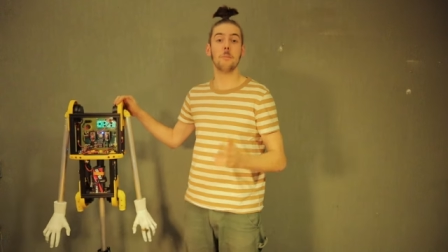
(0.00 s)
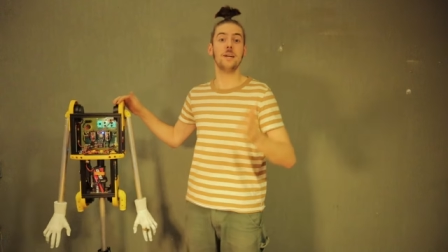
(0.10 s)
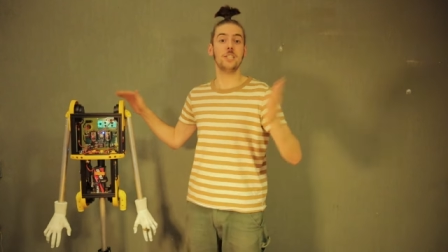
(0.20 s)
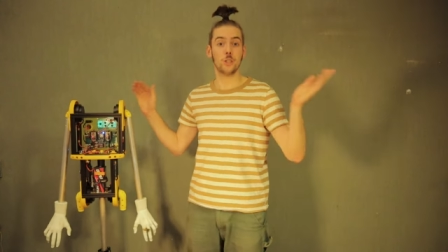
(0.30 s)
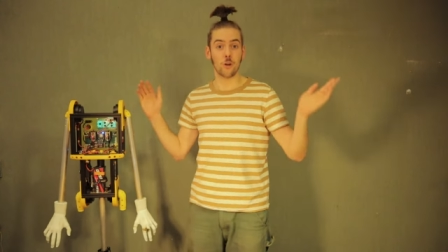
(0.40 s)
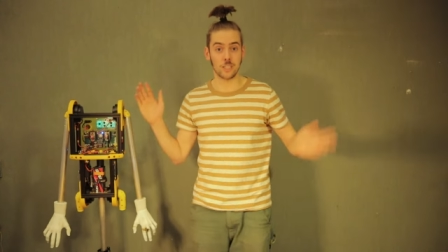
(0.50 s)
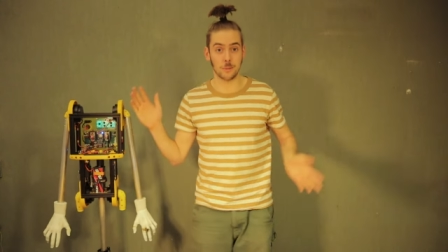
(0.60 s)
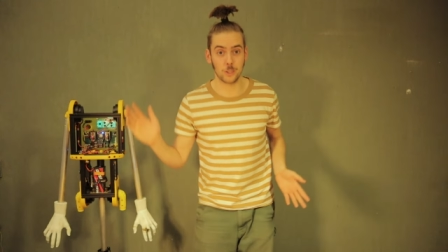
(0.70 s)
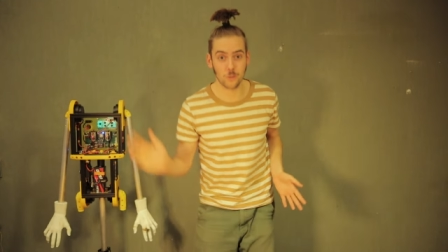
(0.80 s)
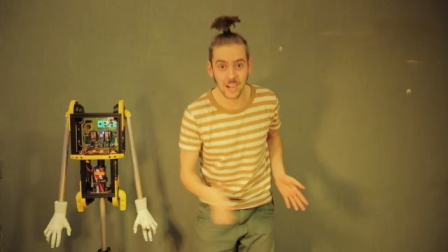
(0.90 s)
Be sure to
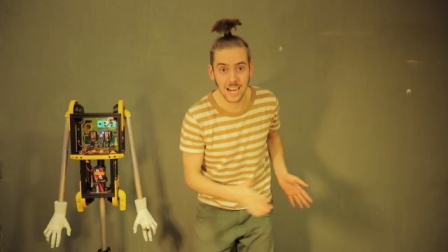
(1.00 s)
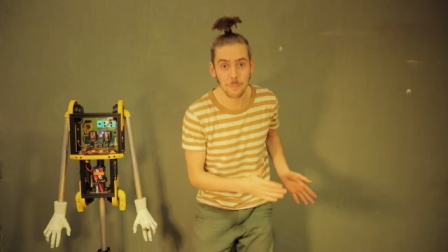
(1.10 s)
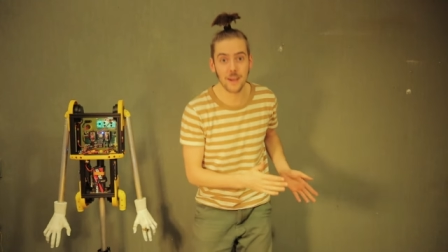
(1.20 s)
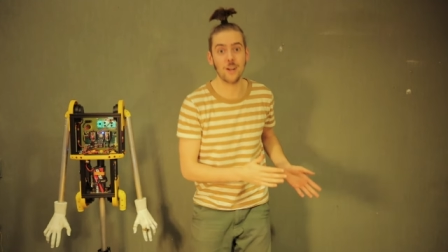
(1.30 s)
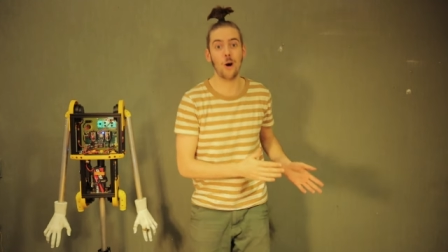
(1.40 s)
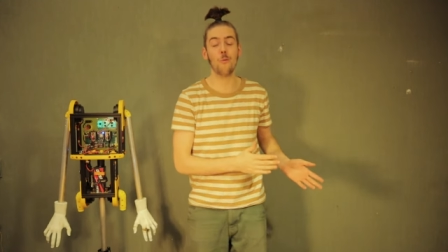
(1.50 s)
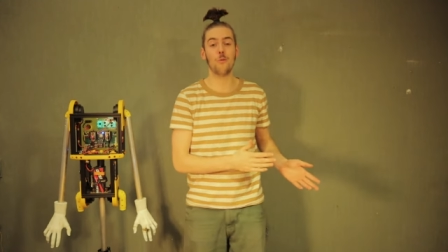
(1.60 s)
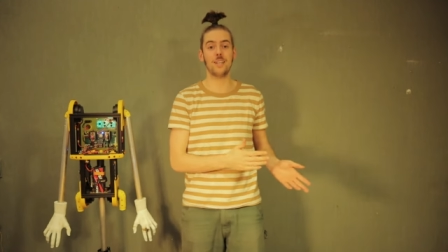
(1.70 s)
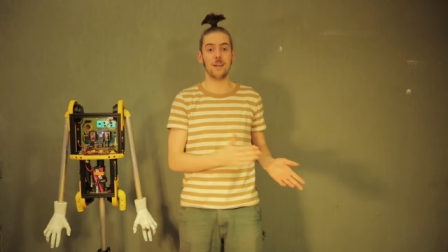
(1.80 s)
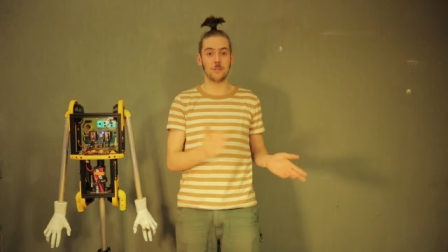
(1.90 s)
subscribe and
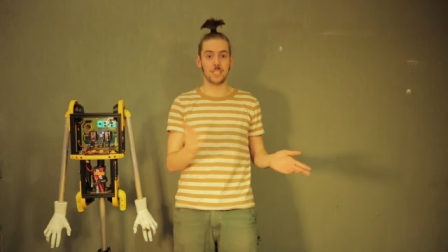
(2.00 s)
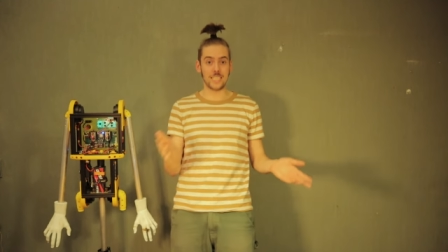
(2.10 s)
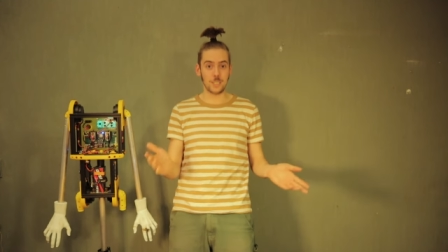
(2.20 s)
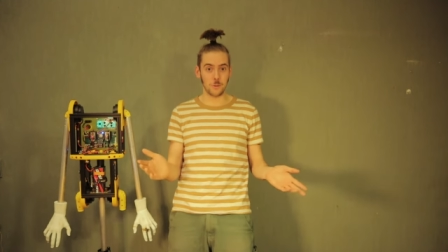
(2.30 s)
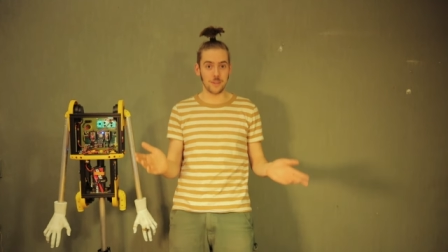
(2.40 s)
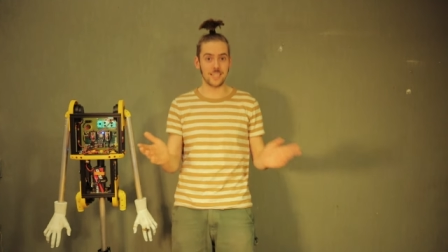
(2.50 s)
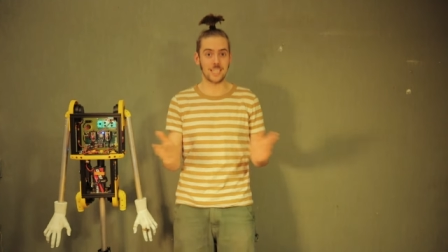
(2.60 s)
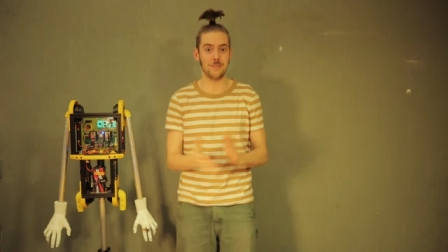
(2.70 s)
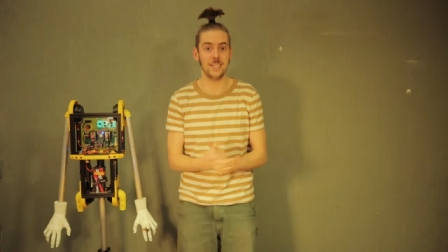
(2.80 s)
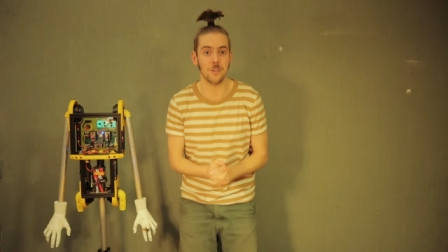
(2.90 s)
hopefully I will see you in the
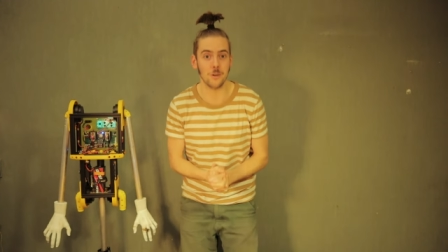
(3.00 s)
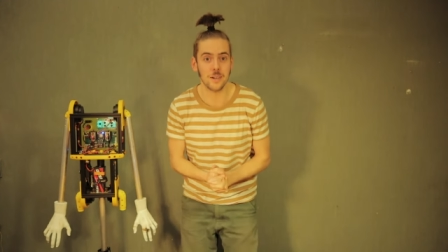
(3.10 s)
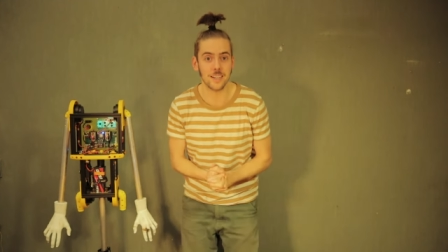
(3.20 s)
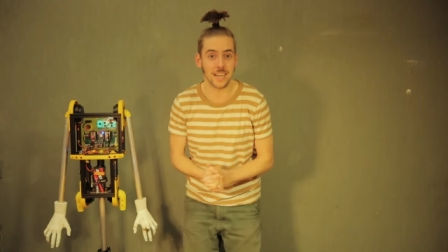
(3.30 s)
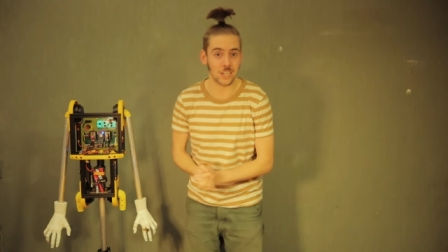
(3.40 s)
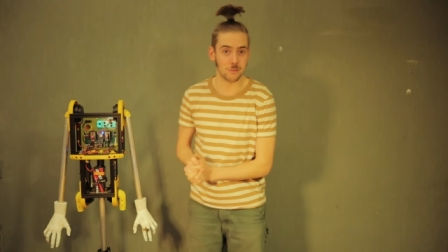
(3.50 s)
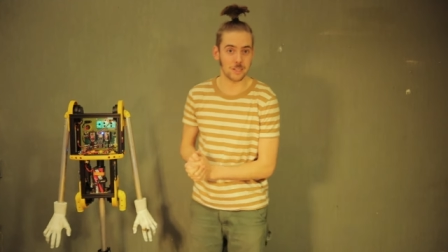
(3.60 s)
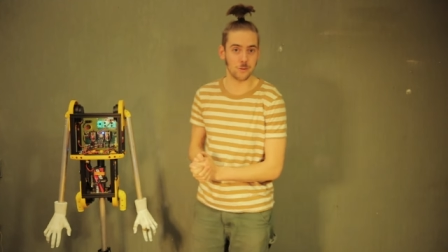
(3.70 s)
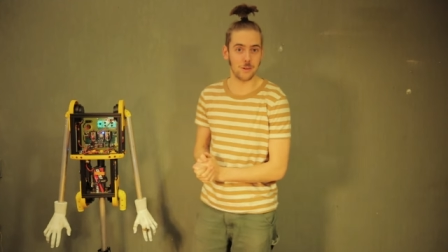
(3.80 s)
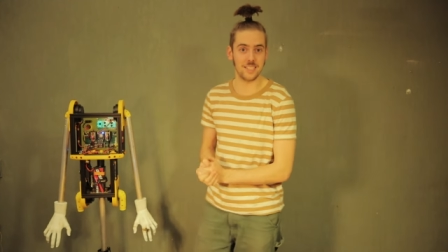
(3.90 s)
next video. Thank you so
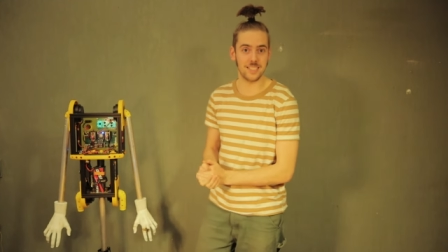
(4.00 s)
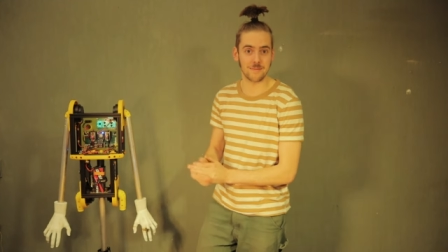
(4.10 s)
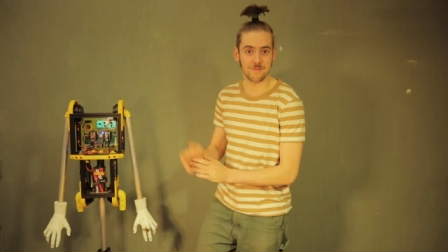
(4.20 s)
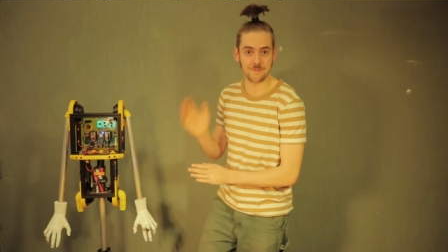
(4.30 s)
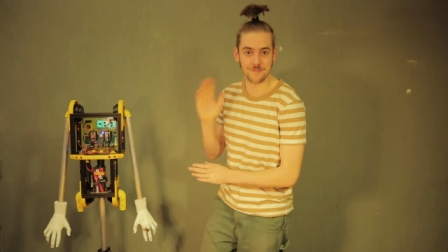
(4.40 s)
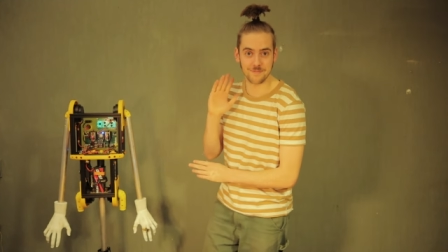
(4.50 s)
much for watching!